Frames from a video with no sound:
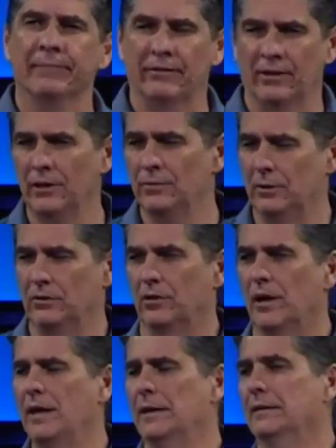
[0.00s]
If he's
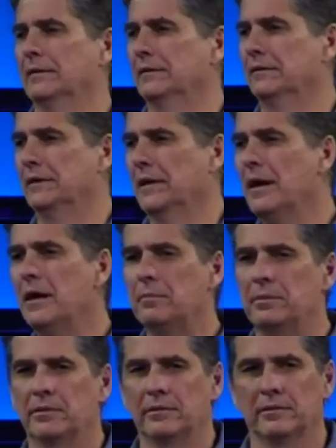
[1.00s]
betrayed and delivered
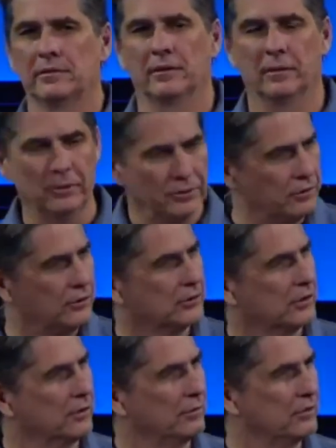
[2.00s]
up, I wonder who's
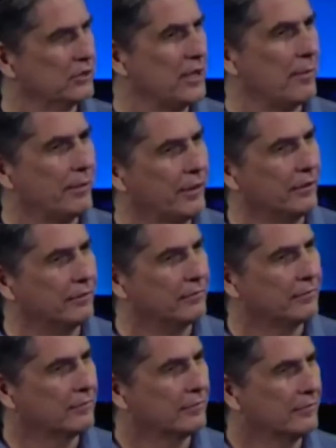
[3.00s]
going to step in.
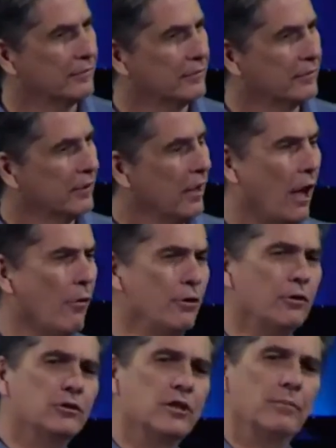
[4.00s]
I
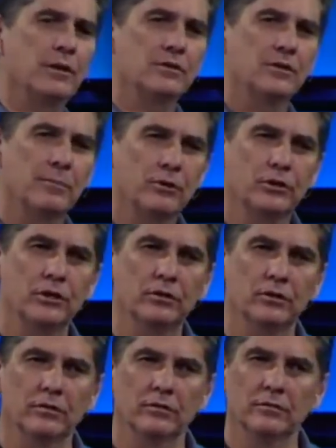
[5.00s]
wonder who's going to be his number
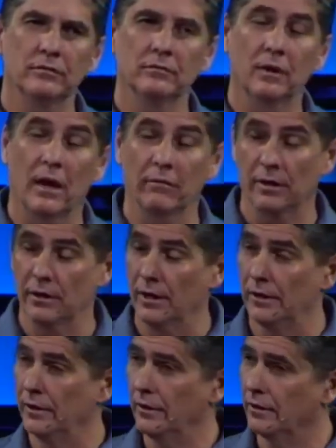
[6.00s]
two. I've got an
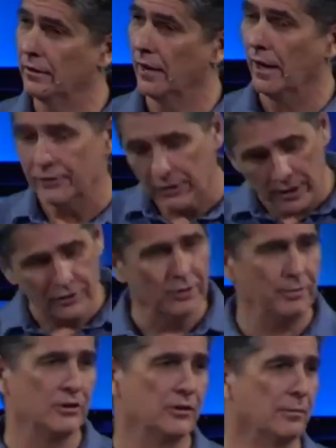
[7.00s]
idea. I think I should
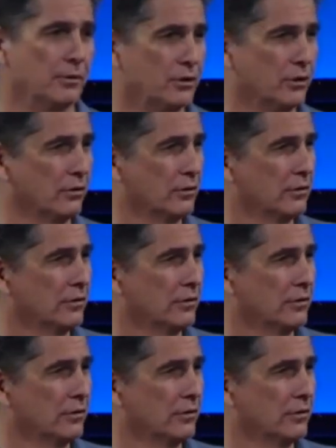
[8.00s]
be his number two.